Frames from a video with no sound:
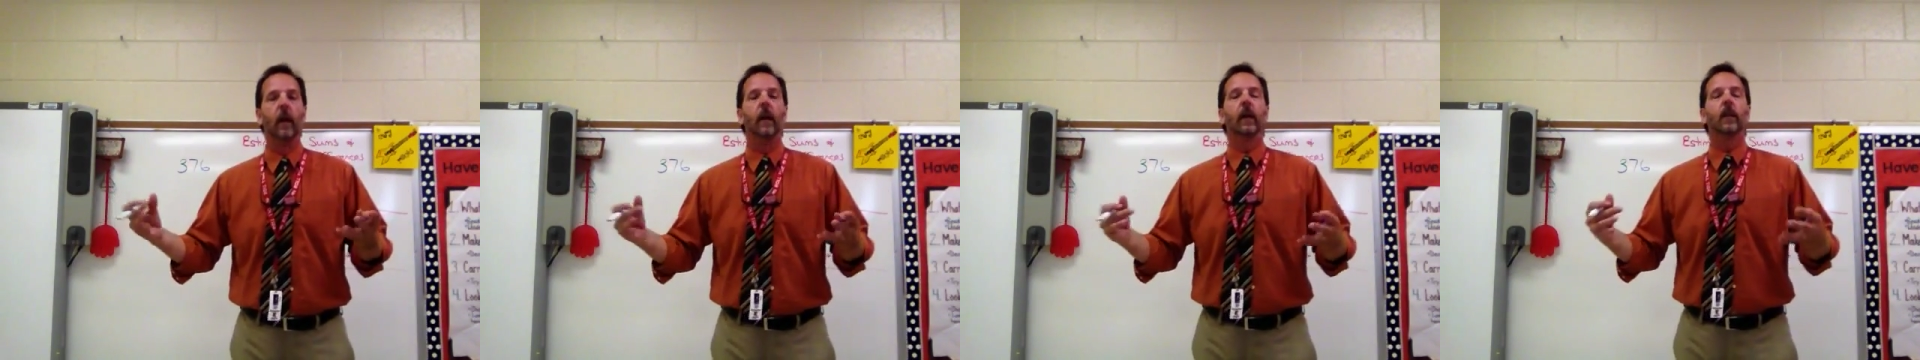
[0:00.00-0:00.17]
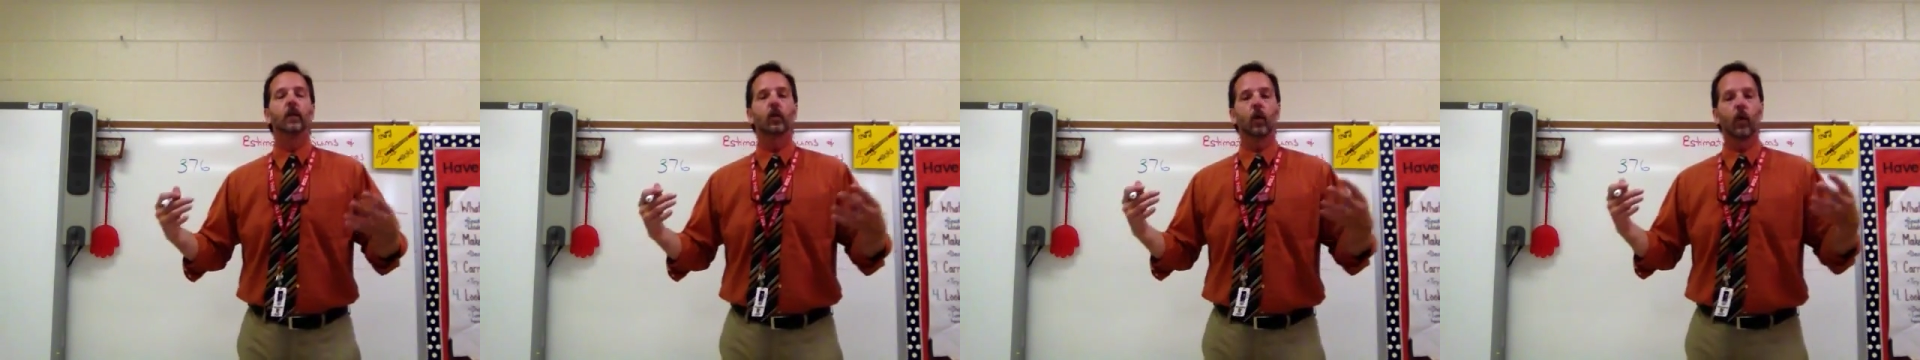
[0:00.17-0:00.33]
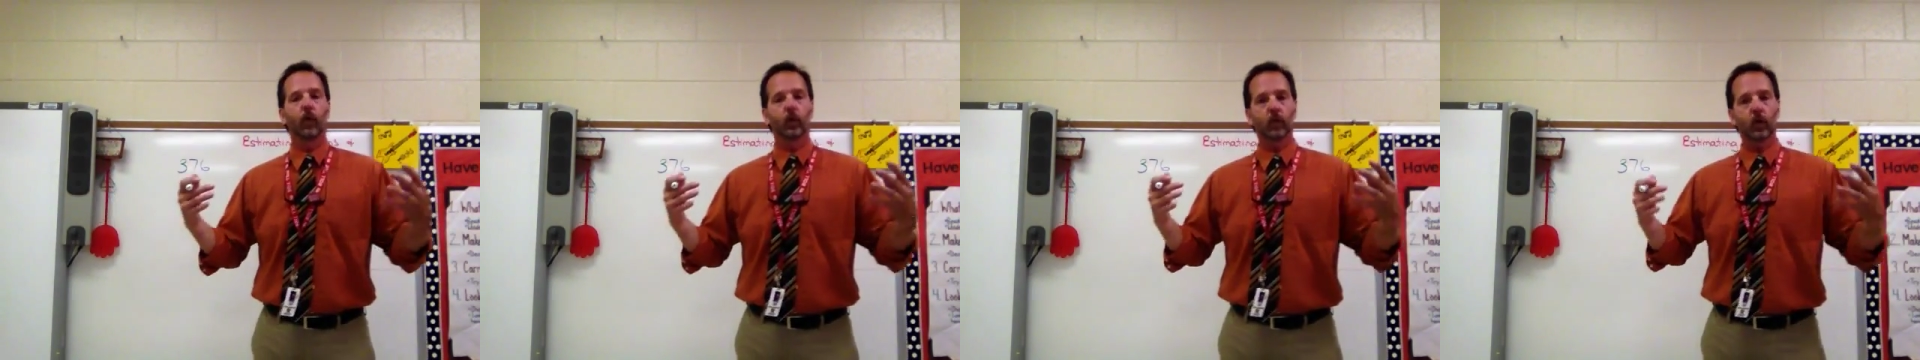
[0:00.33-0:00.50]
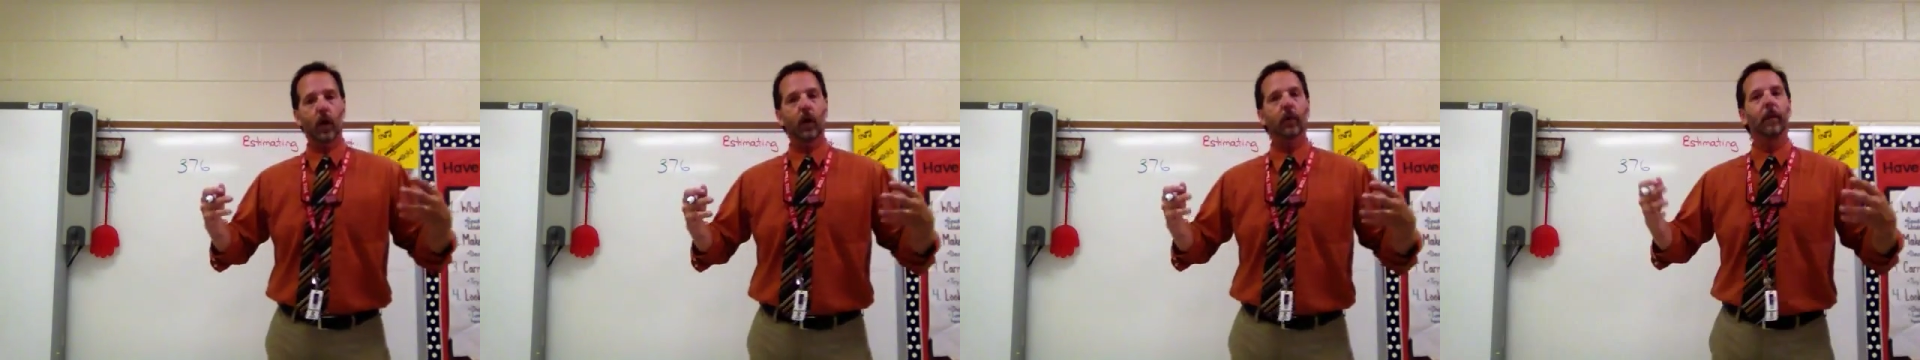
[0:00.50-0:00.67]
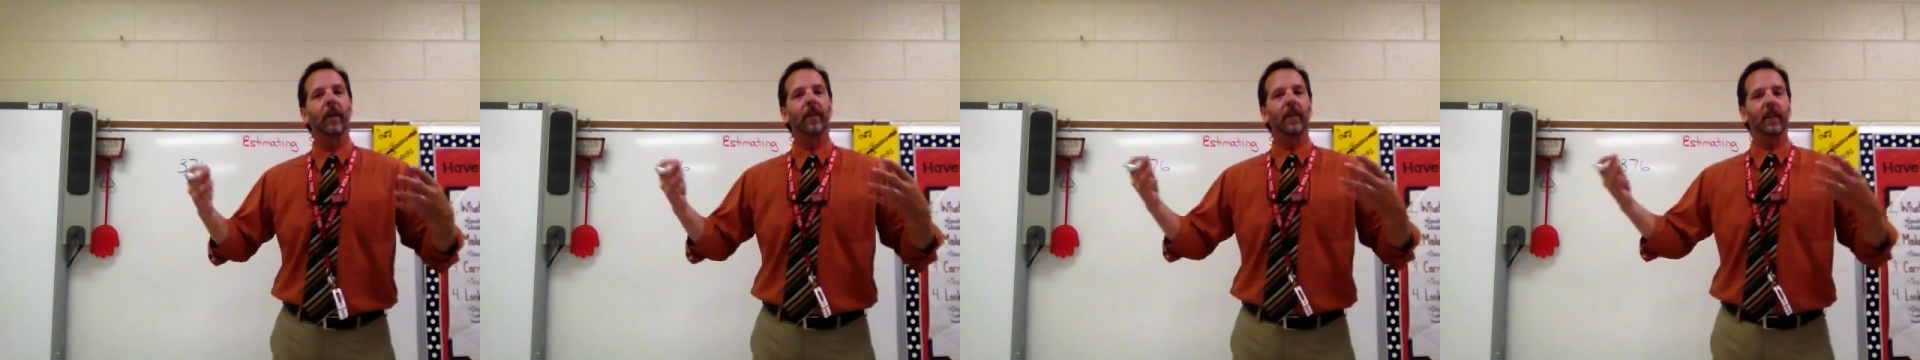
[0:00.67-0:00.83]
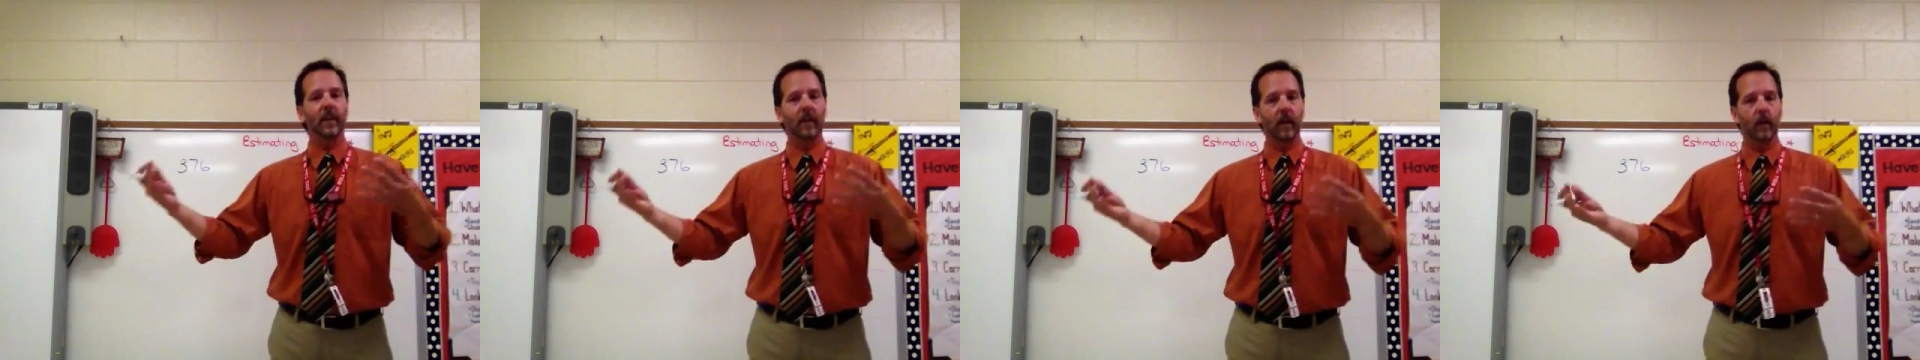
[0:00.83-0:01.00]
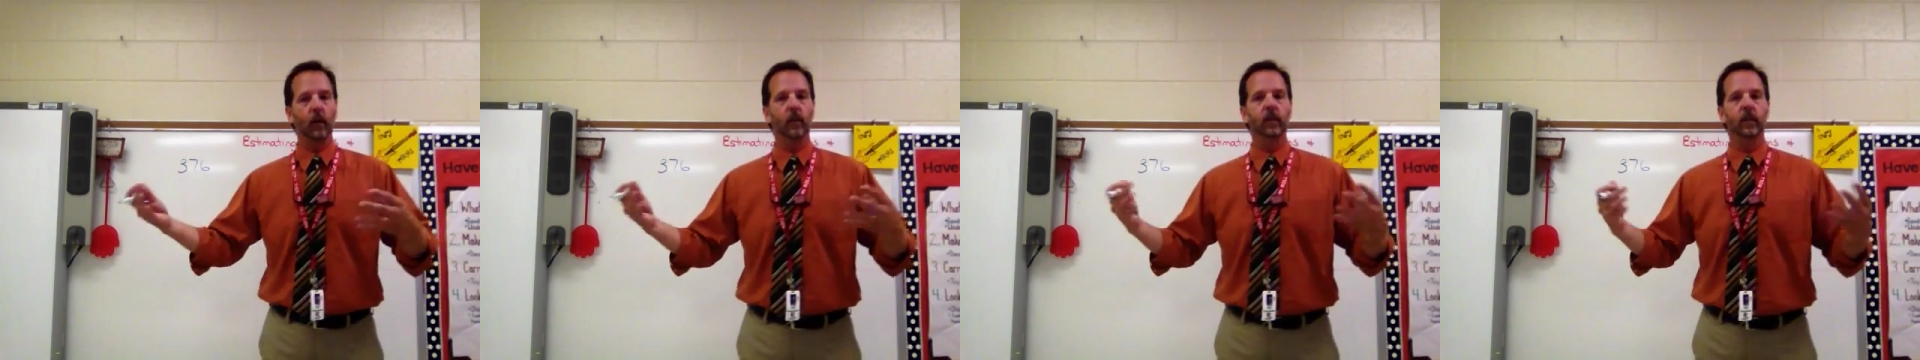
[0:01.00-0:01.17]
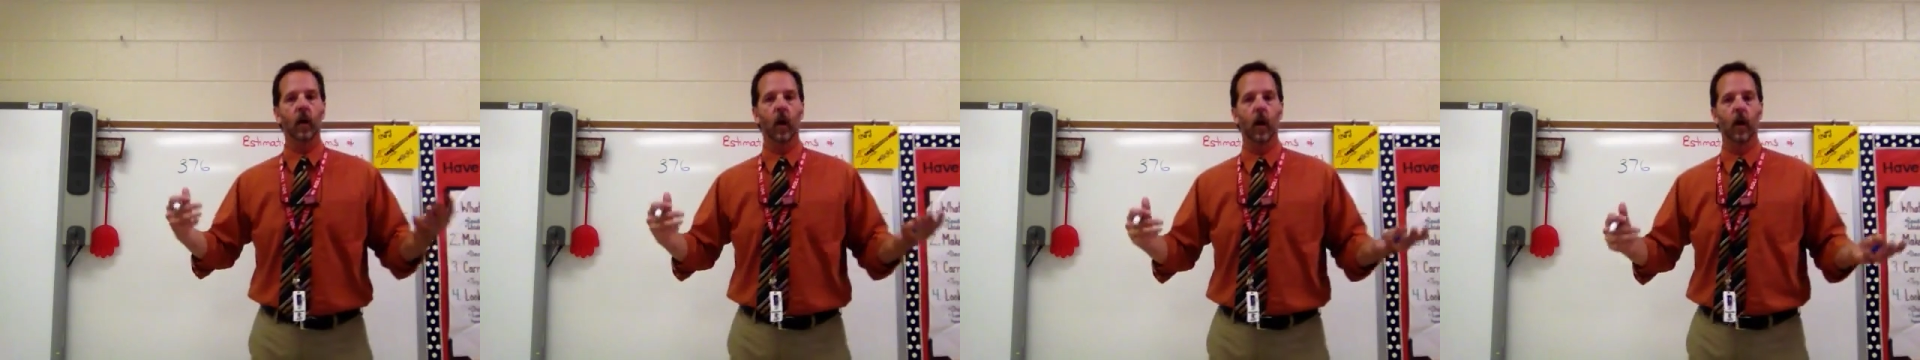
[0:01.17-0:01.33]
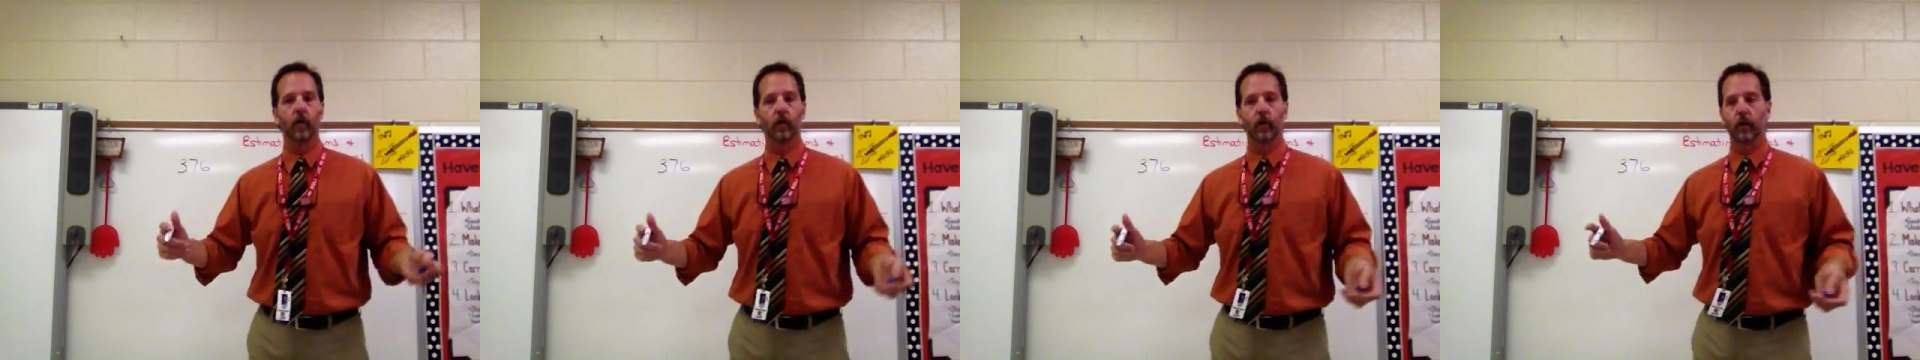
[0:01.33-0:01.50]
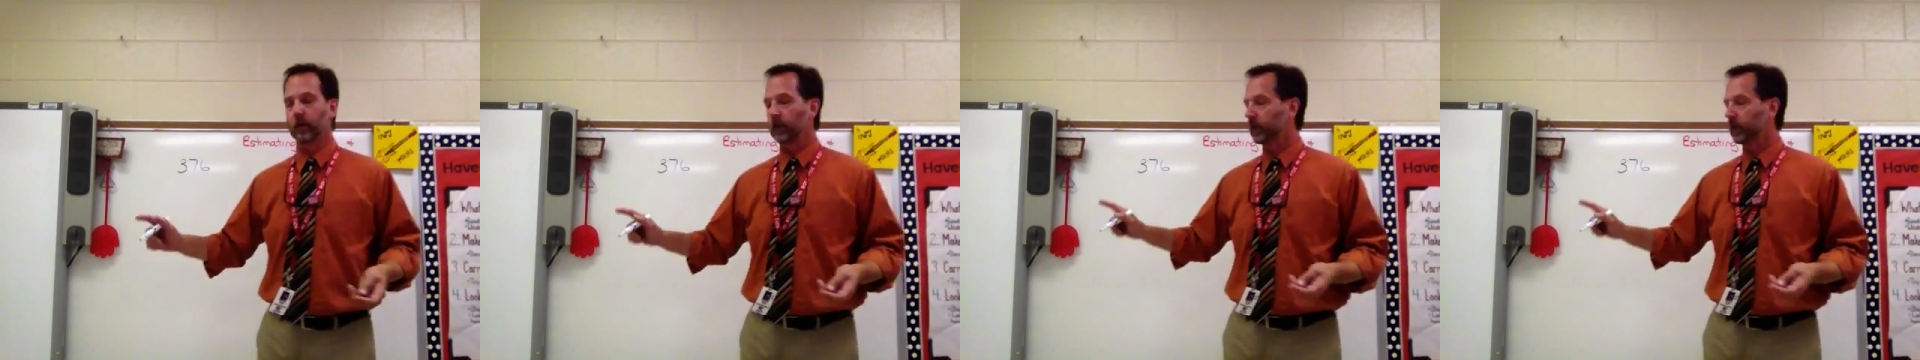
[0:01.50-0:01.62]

So if we're talking about the nearest hundred,